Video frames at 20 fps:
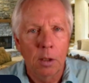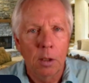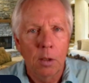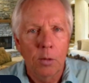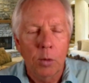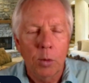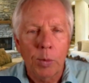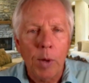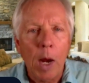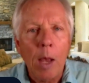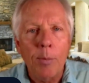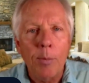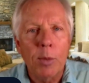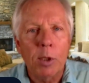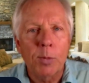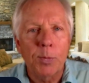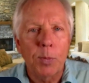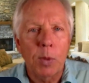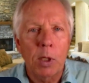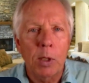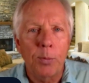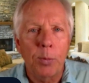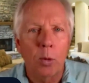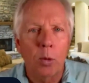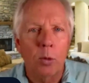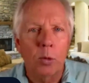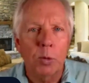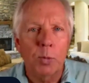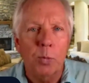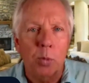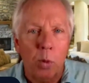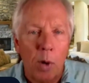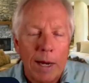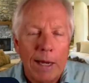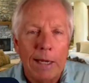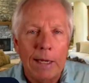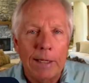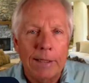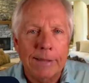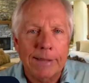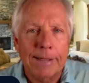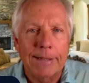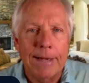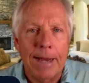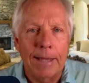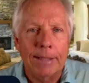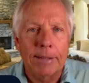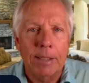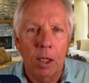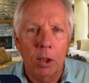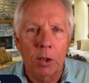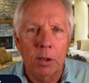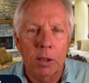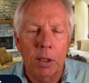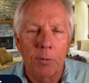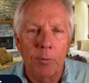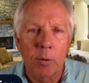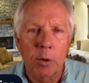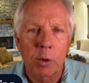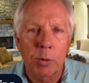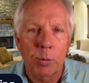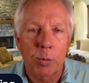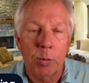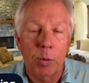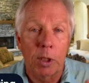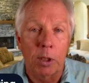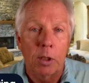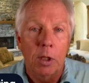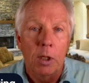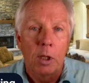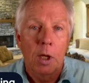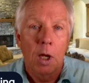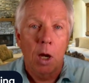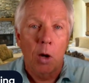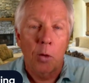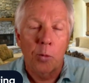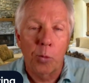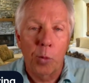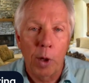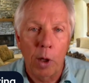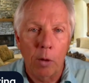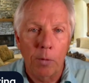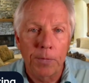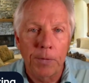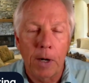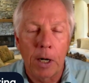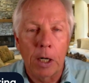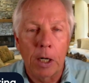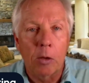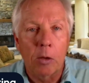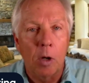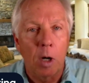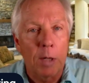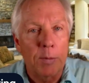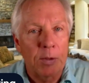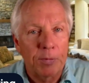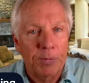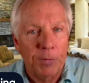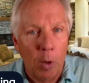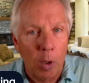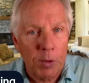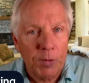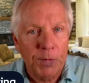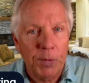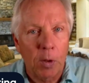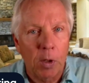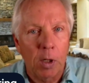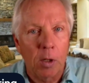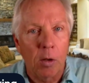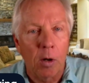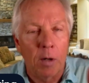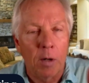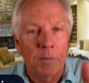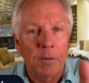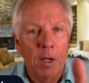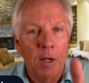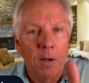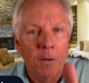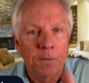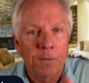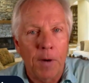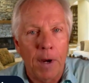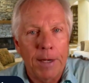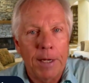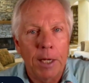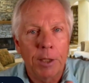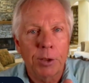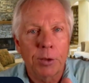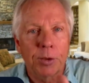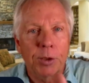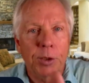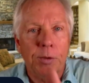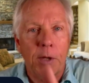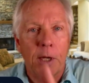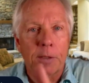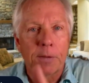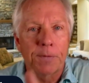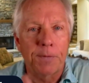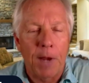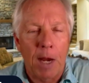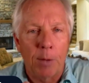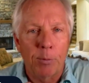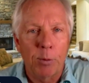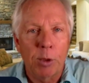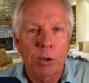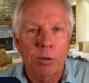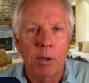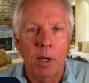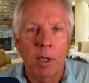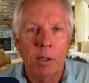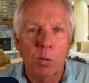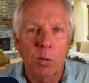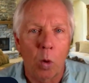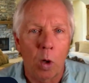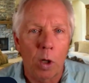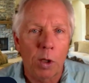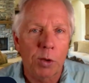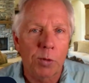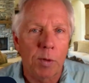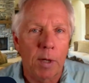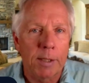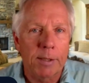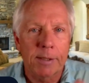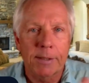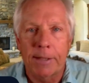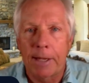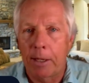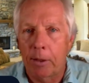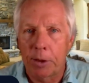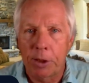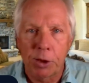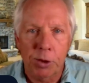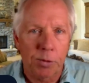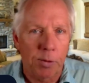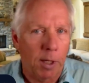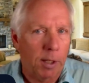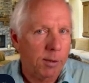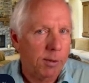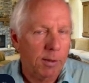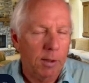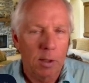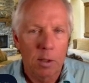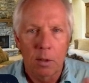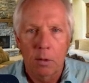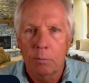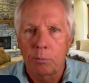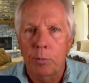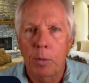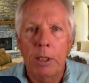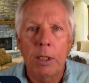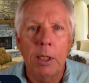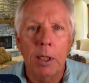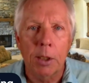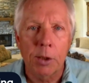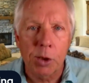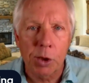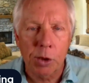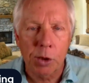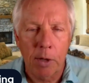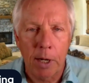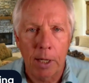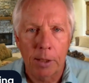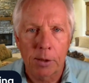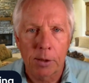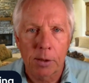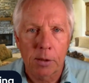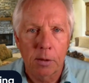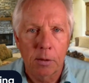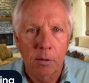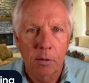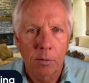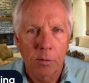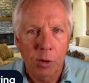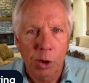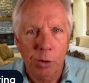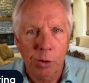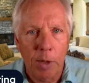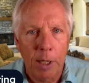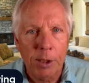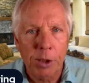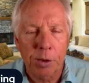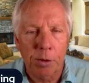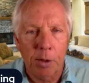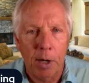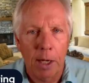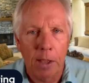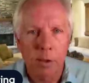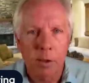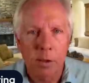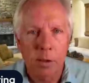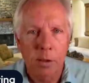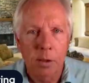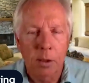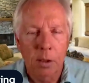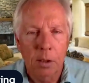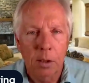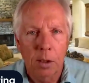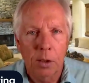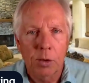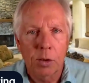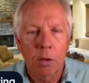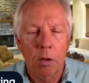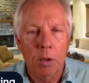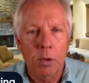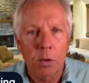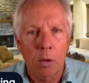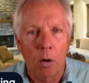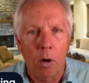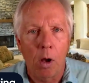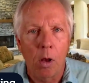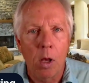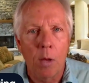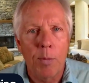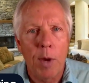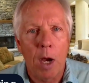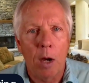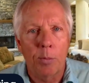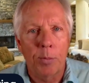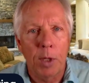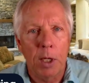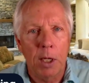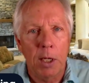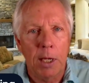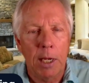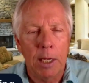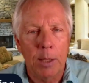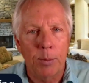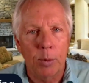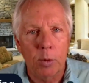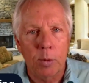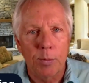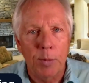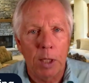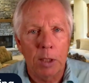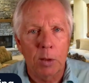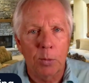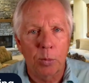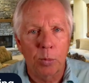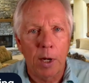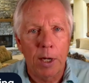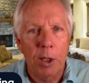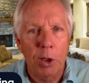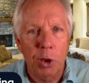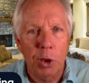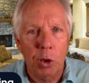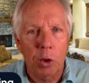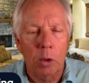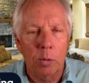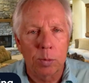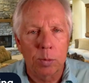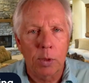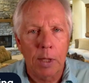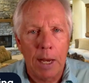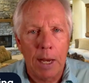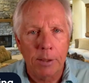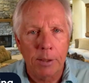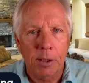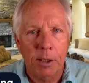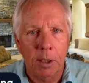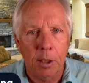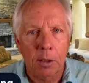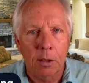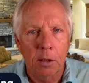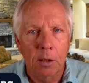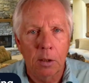Problem is, people's brains cannot tell the difference between a real fire alarm, a false fire alarm, financial stress, family stress, work stress, daily stress, media stress, stress. So it's all about being able to make the brain neuroplastic,